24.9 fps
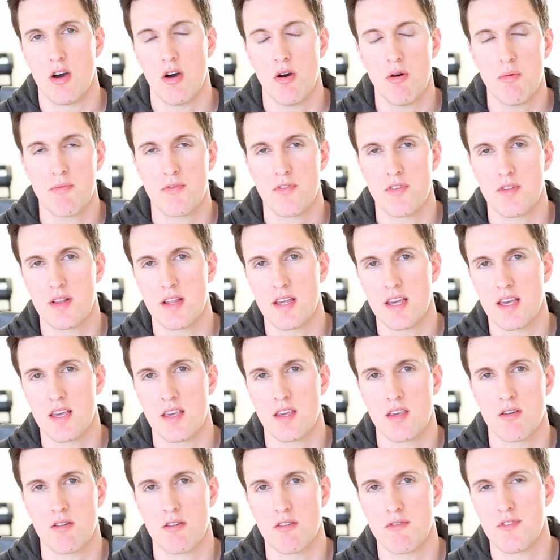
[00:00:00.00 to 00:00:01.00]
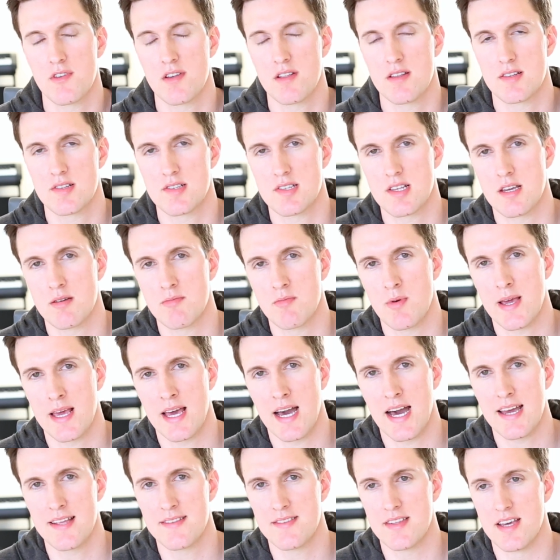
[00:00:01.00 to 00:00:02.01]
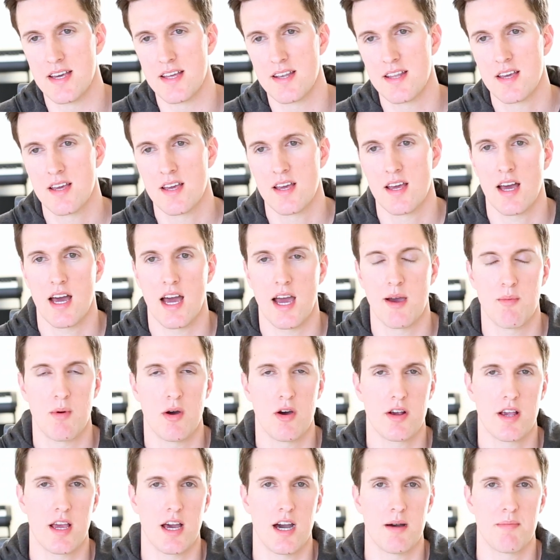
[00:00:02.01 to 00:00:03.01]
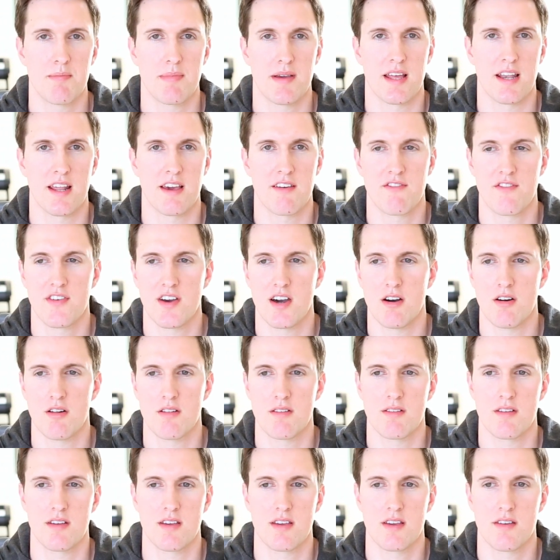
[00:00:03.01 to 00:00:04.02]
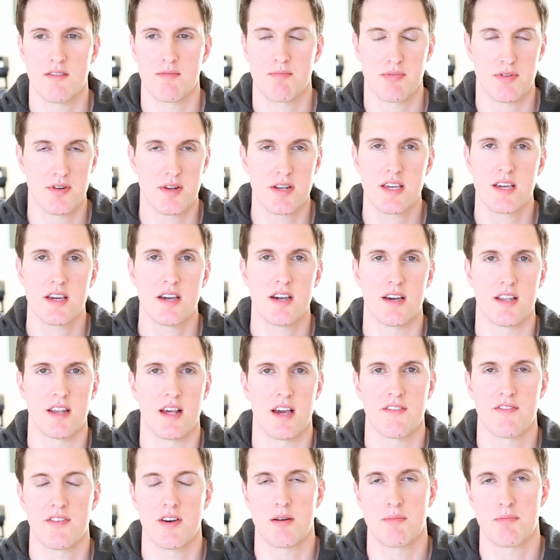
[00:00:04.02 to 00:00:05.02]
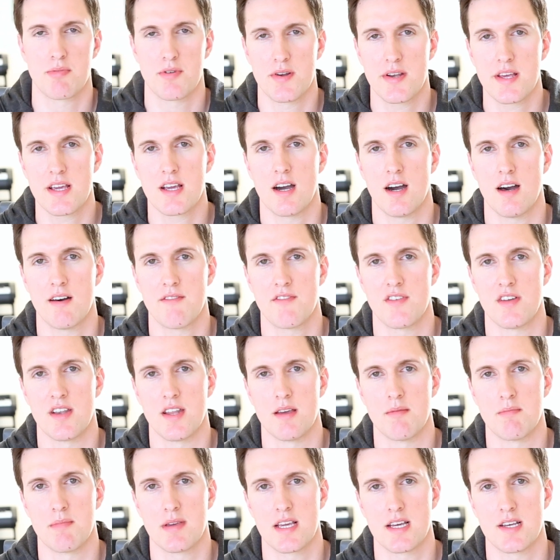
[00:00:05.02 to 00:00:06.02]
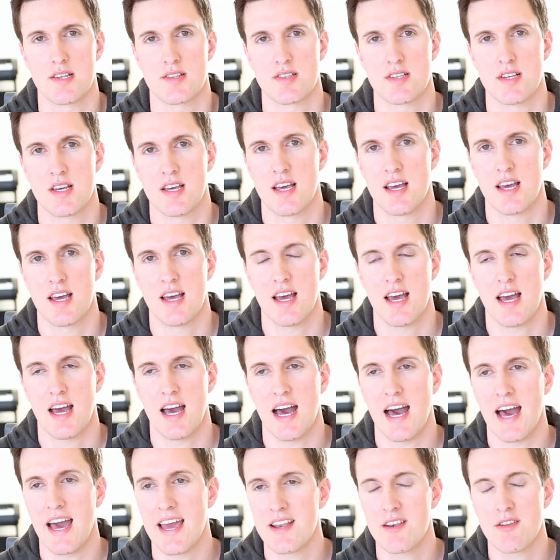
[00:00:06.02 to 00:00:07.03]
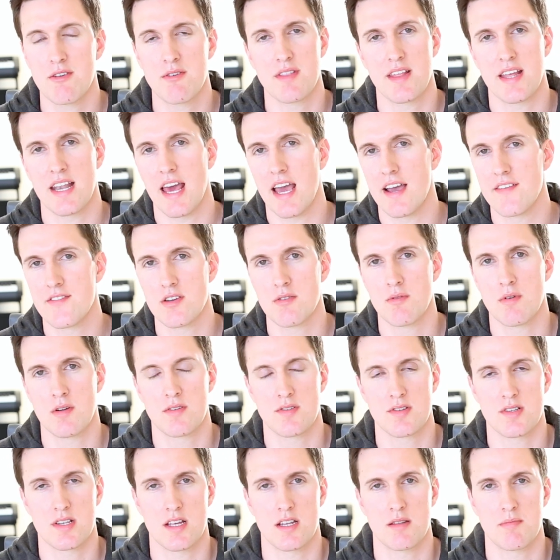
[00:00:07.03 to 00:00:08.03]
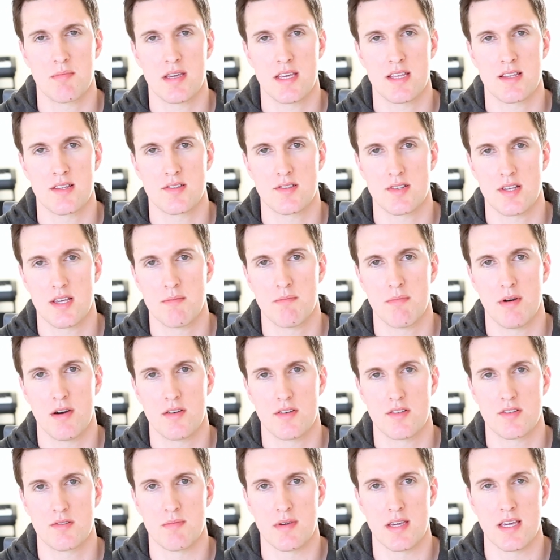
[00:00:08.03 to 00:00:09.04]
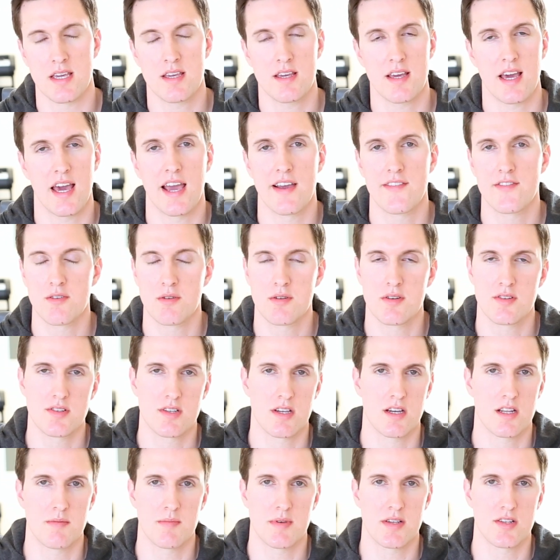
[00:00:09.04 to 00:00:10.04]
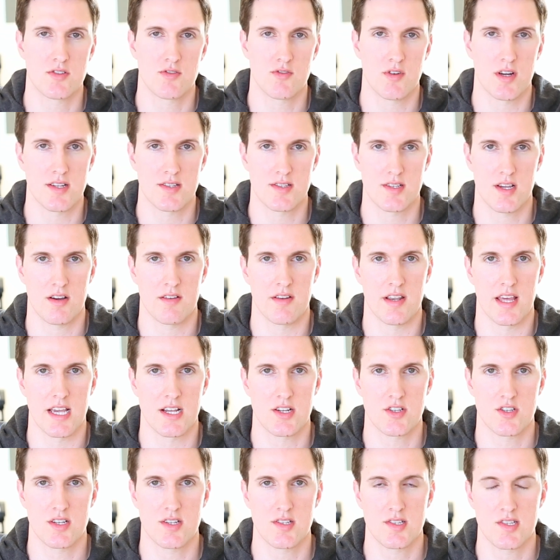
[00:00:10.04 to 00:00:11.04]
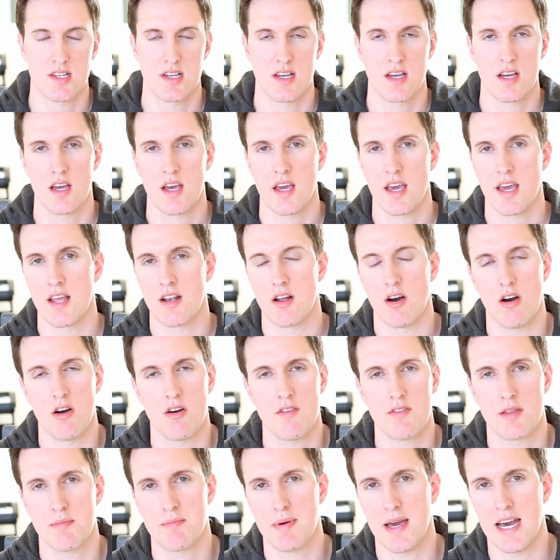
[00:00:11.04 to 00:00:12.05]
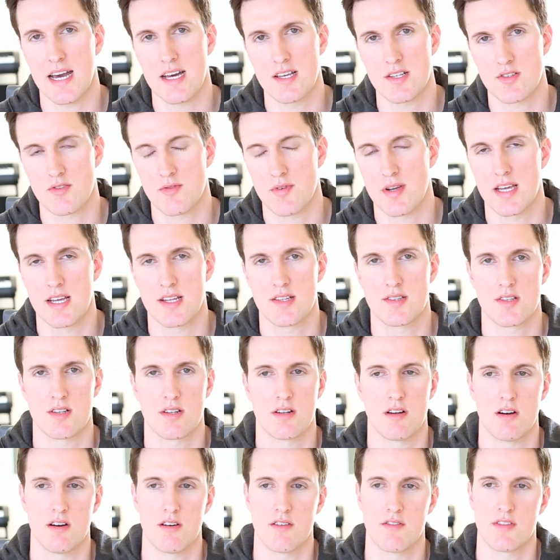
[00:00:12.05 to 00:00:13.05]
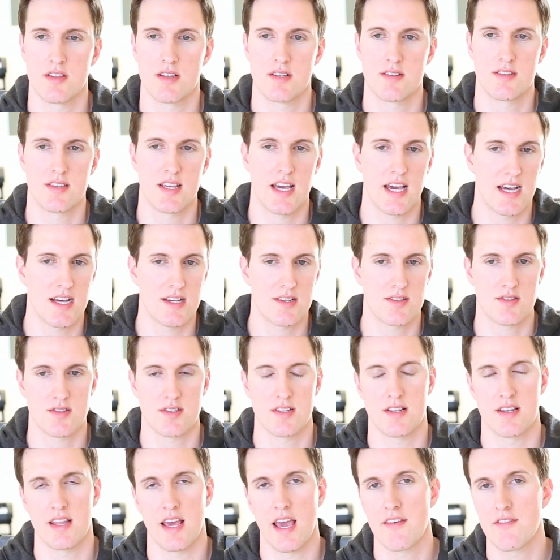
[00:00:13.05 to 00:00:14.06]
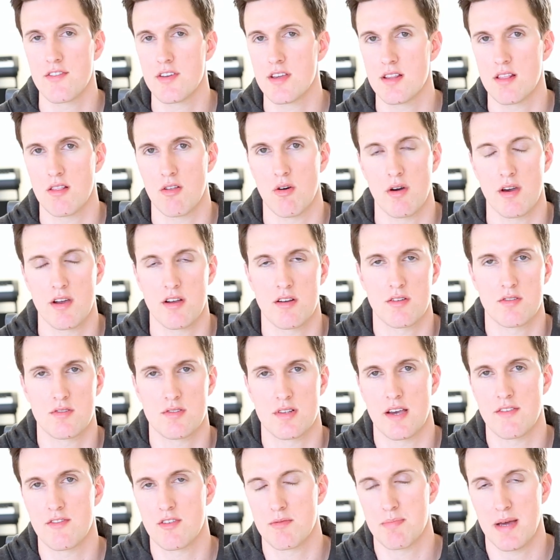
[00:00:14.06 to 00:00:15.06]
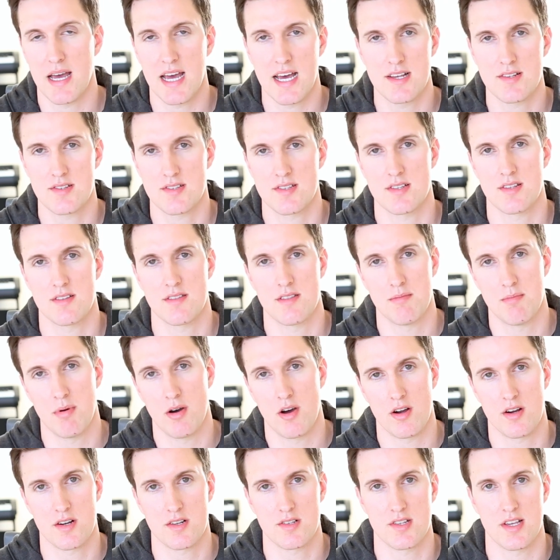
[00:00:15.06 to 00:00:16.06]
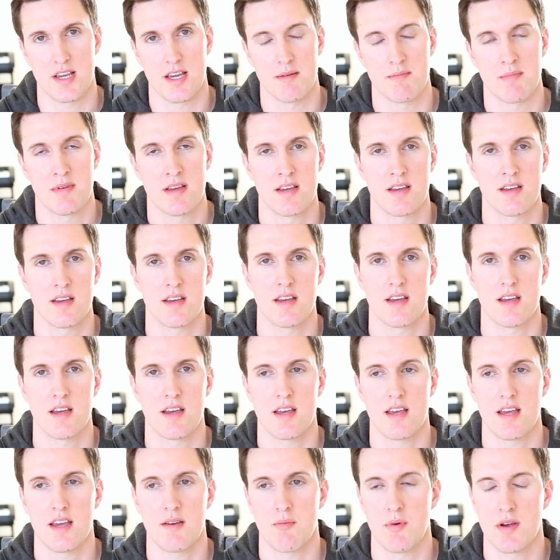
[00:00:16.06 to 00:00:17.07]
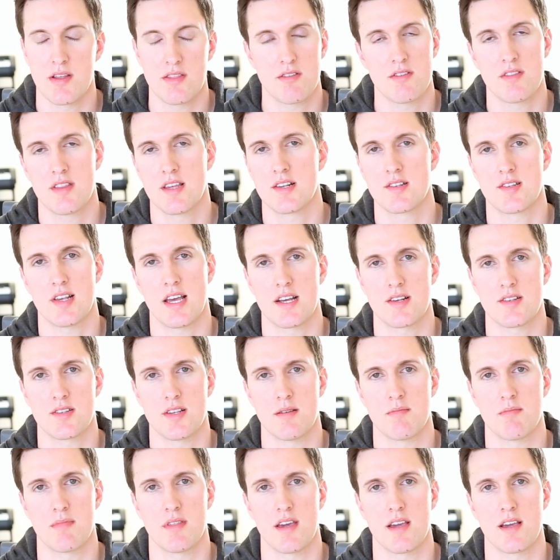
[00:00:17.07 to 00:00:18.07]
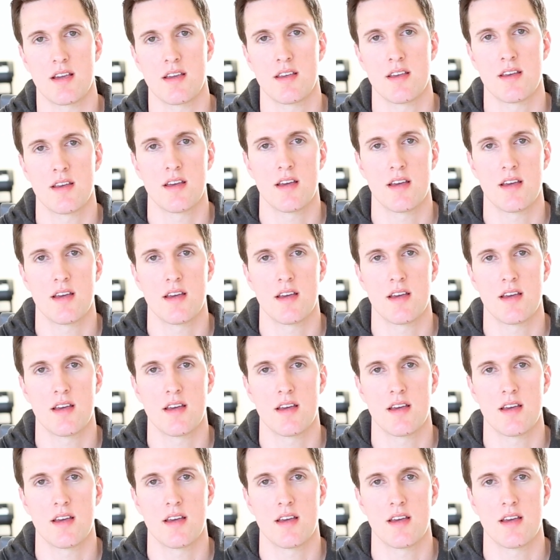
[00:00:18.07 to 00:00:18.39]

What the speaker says: hopefully you'll feel the same way I did. I woke up and I felt pretty good. I felt pretty confident because I knew that everyone was going to be in the same boat as me. Everyone was going to be stressed out and anxious, and all of the pass rates and all of the tests and every lawyer who's ever passed the bar exam went through the exact same thing.